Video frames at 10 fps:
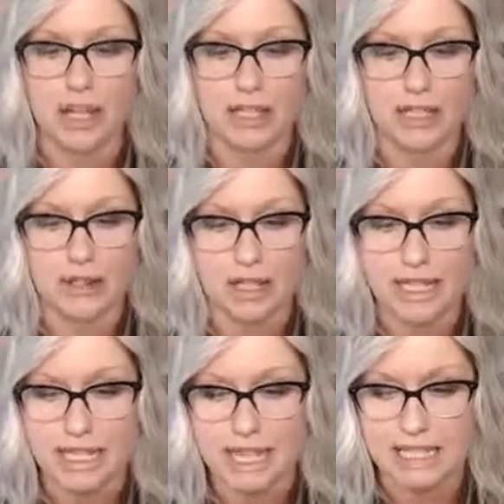
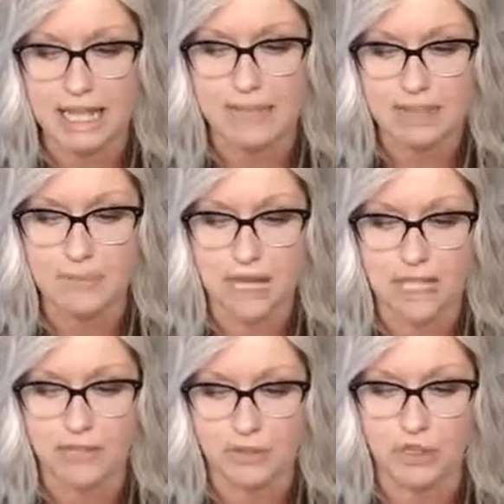
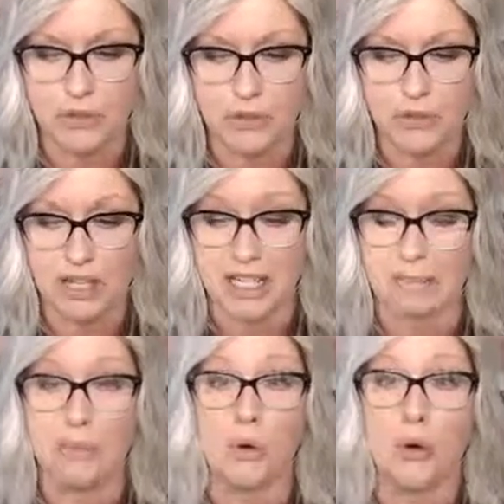to
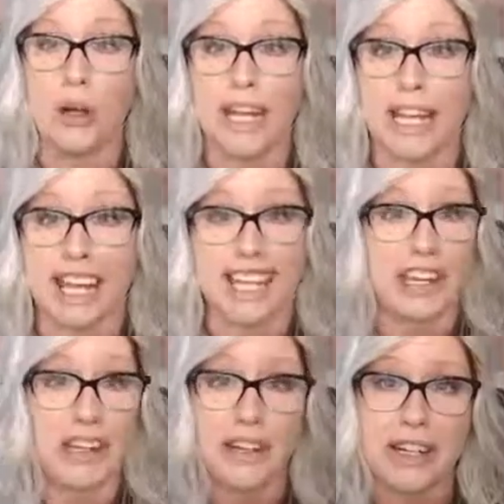explore and get
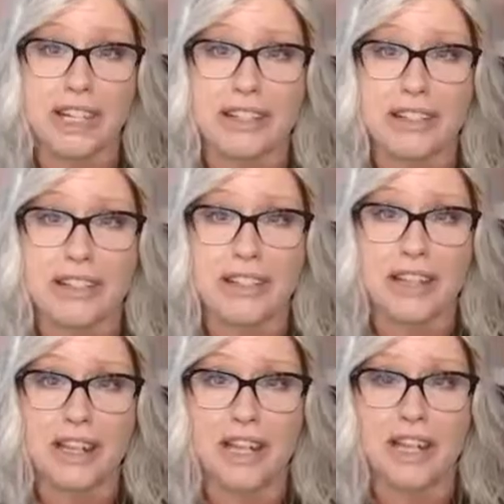curious
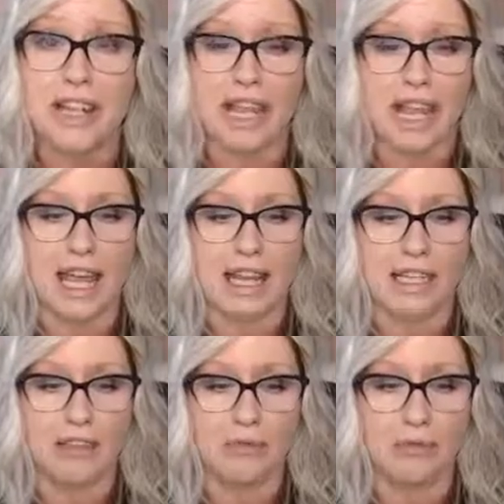
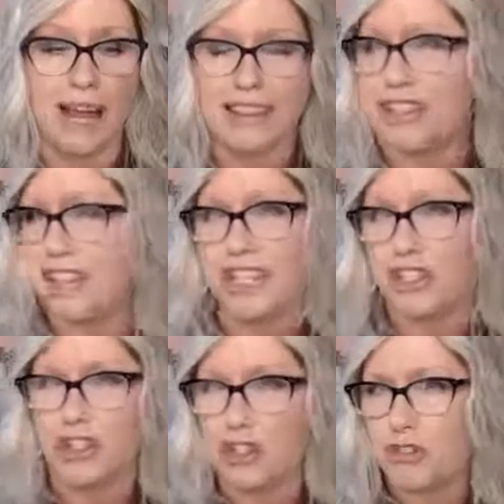and write the
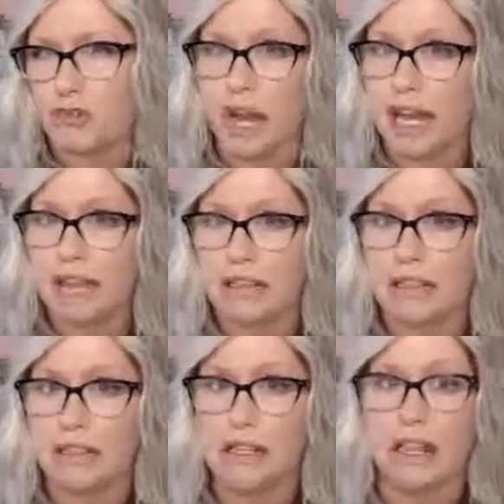things you shouldn't
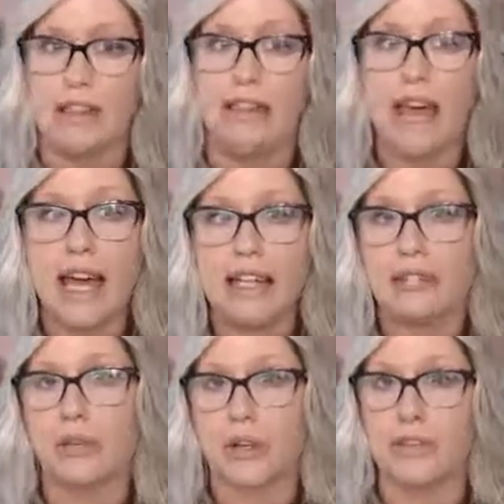write.
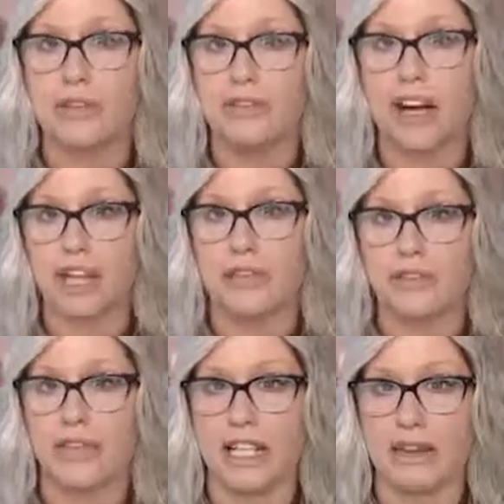That's where you find your
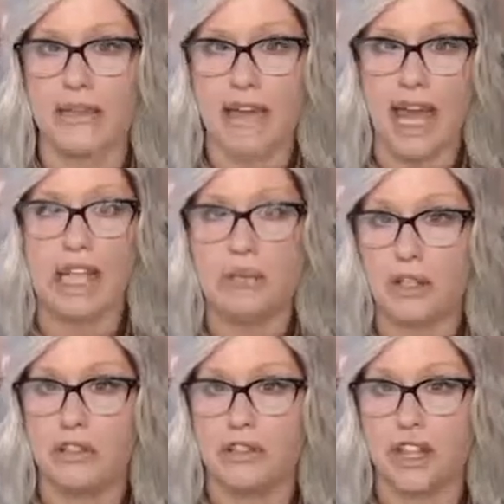freedom. That's
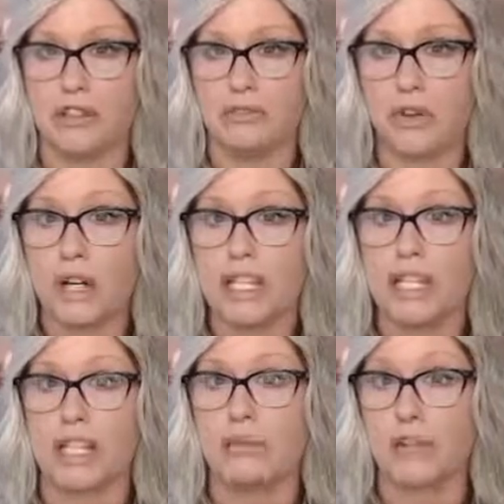where you find your voice.
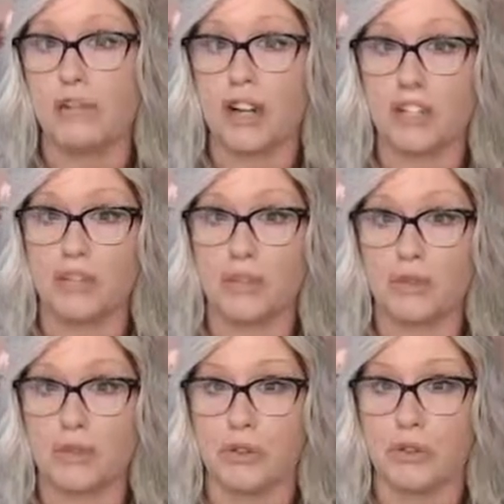That's where you find your
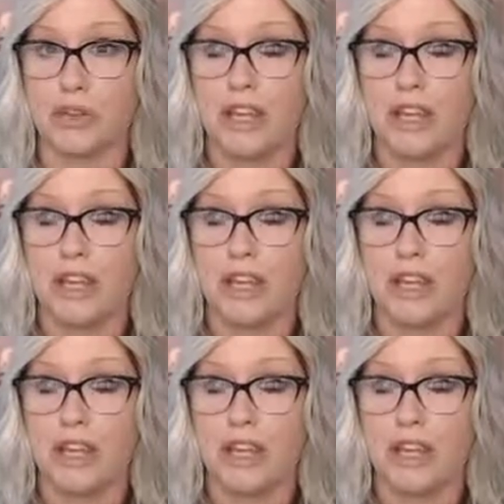truth.